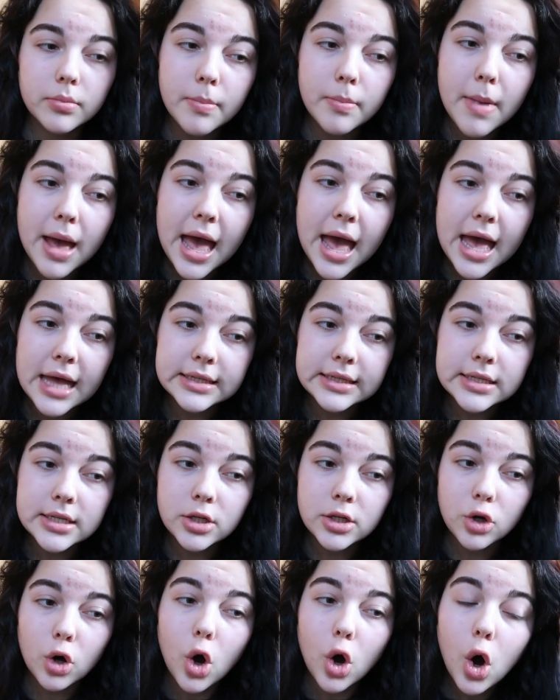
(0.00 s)
met
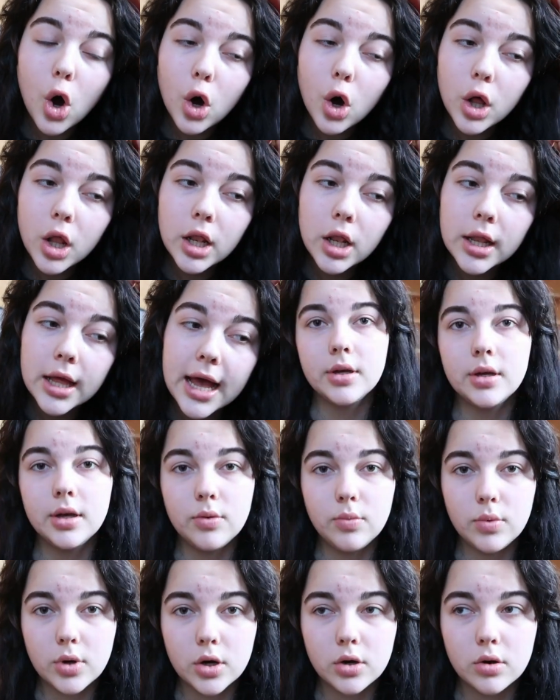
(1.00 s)
in the hall,
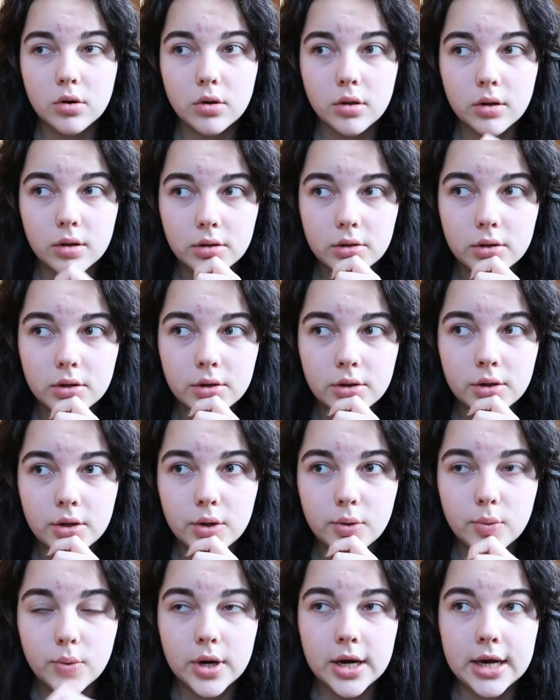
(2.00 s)
and we all
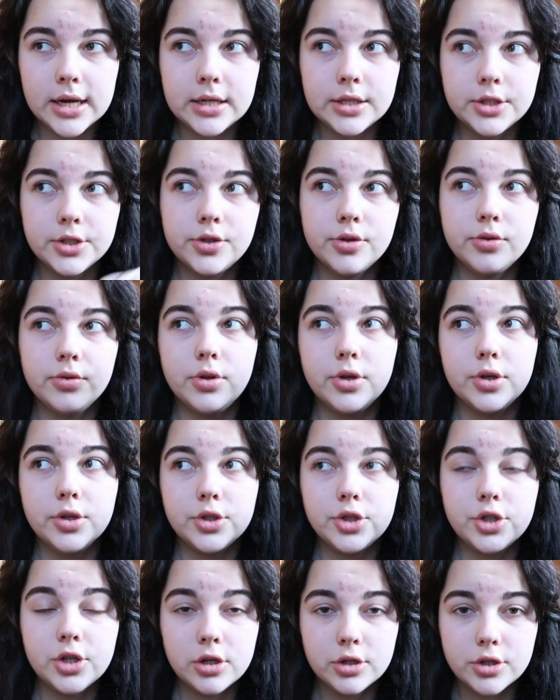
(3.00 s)
were heading to
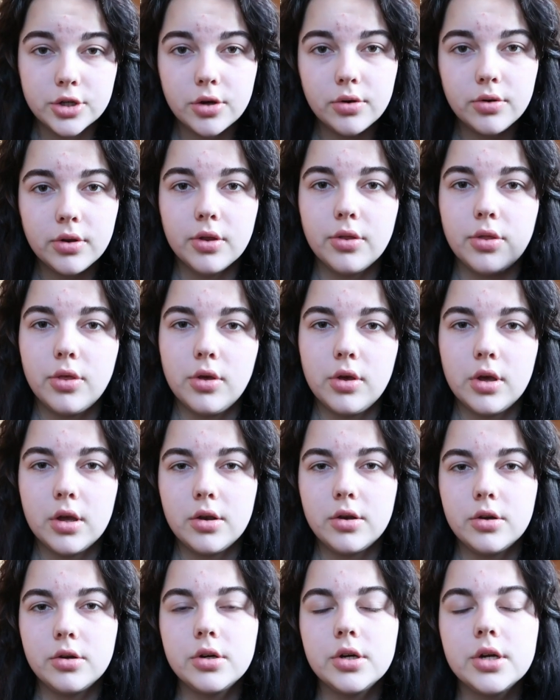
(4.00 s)
the Sheldonian
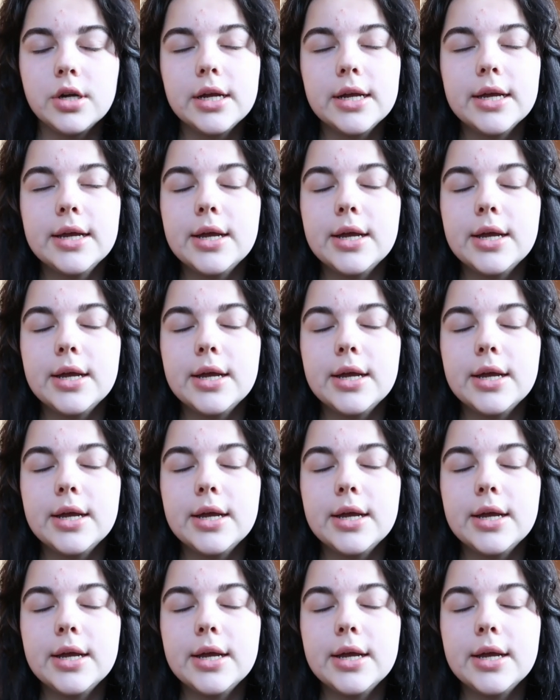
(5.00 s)
Theatre,